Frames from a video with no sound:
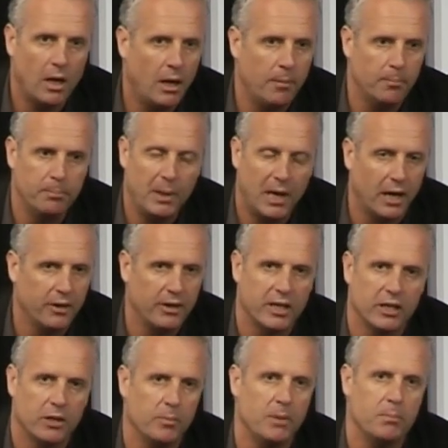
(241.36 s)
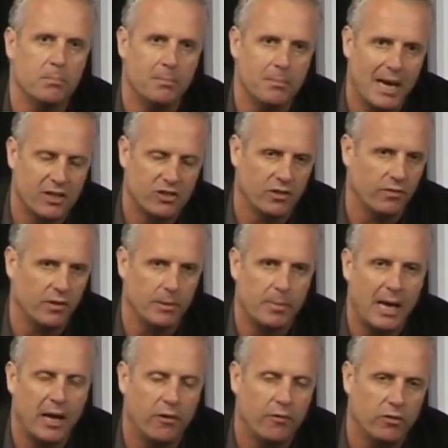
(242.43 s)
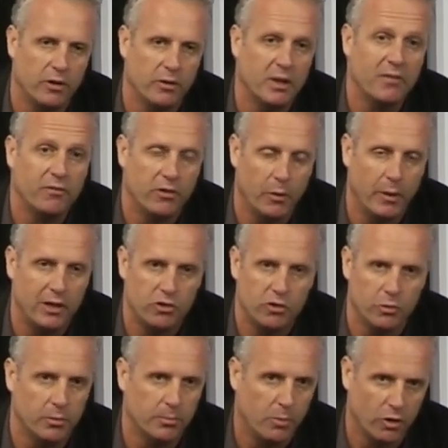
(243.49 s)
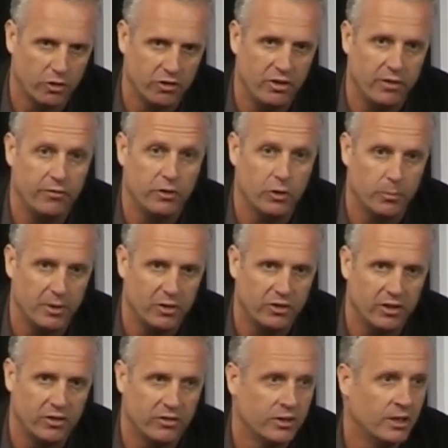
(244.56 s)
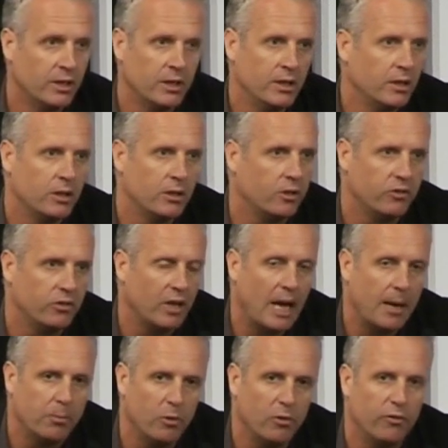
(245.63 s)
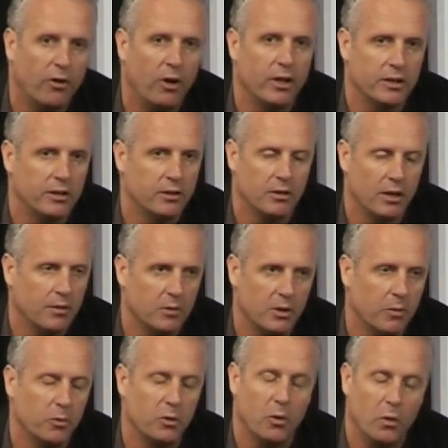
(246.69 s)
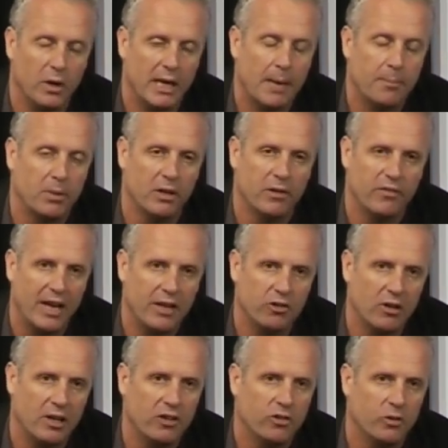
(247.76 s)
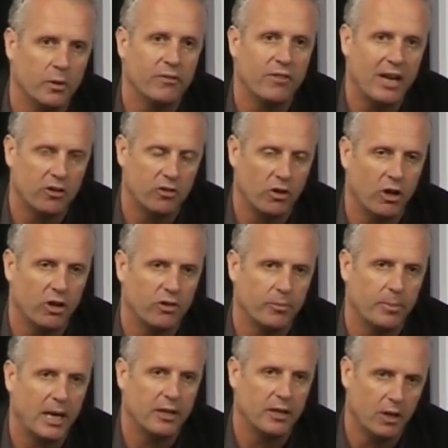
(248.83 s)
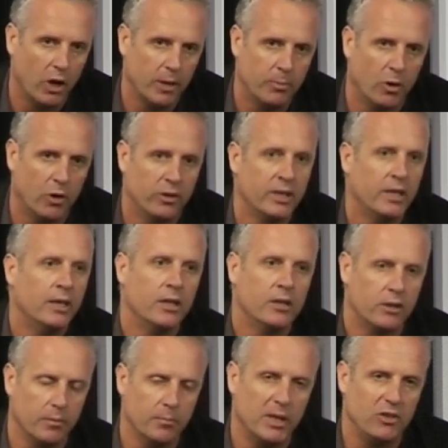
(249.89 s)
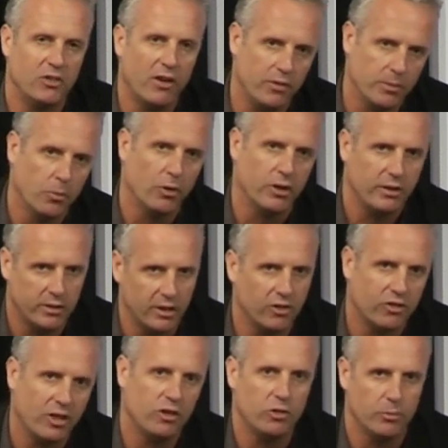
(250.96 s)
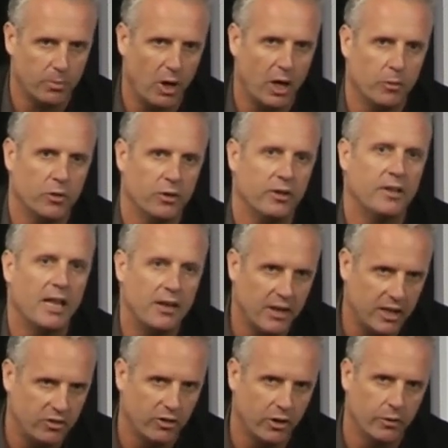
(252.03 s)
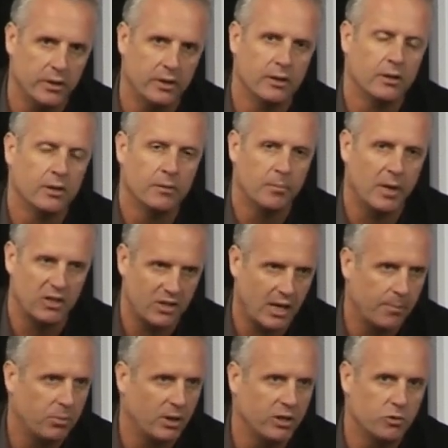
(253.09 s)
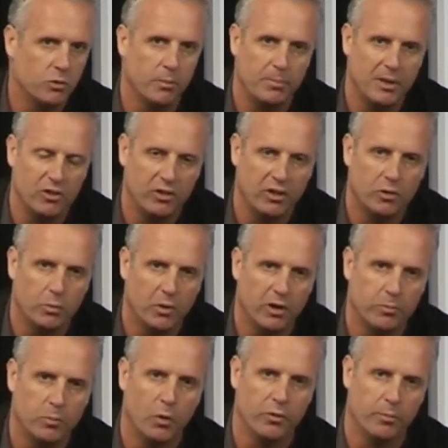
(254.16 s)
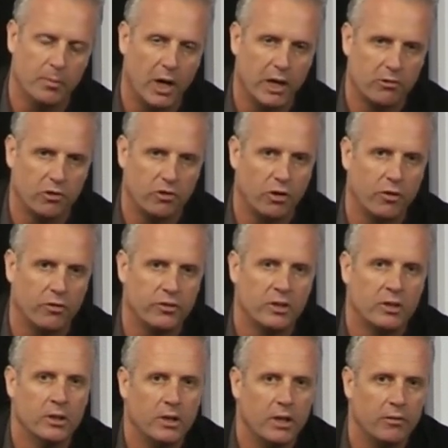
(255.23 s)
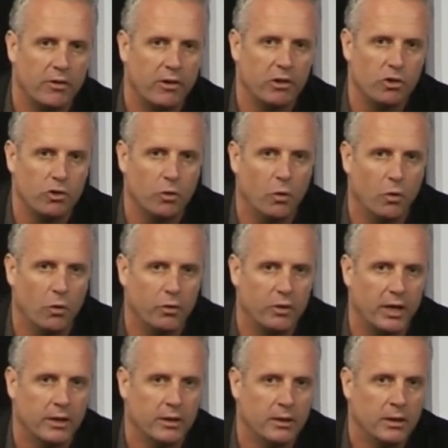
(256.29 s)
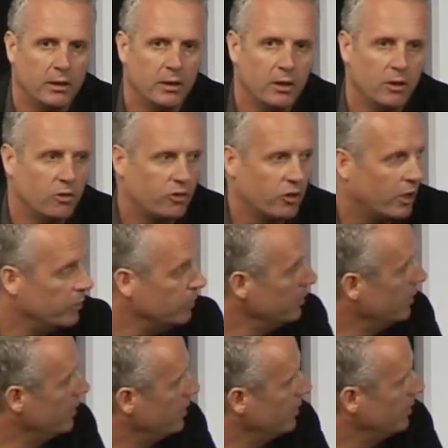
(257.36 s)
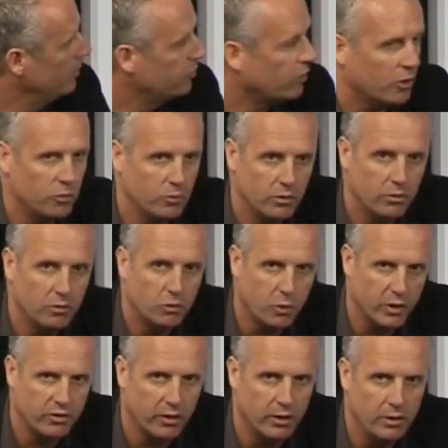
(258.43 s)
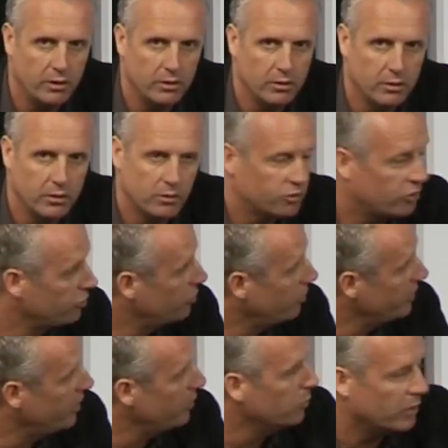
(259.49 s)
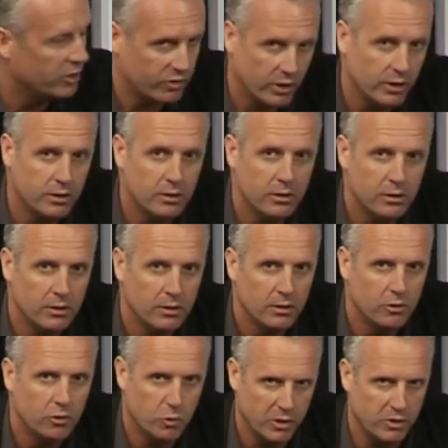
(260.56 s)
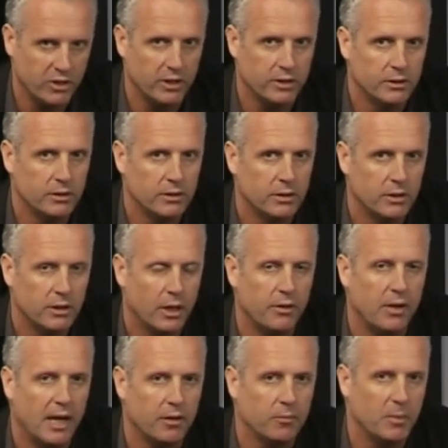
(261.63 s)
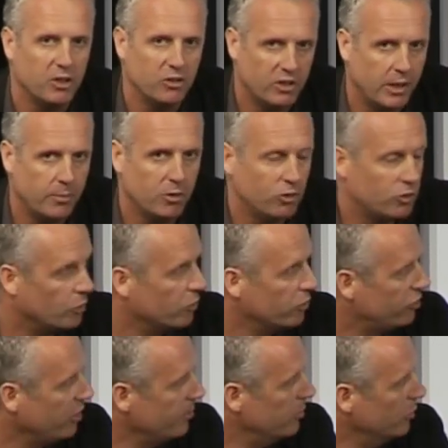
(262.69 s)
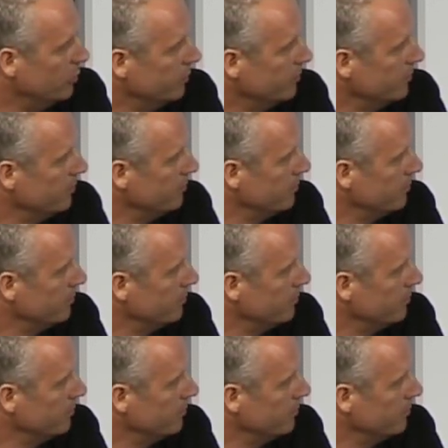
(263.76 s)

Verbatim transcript: Um, but it can be massively powerful and influential and positive for your business. As Apple, you know, all the Apple evangelists who evangelize about the iPod, that means everybody thinks they should buy one and then they do and makes Apple into a business worth more than Microsoft in very short order. So don't Twitter, sorry, don't Witter, Twitter, and that means keep it short and simple.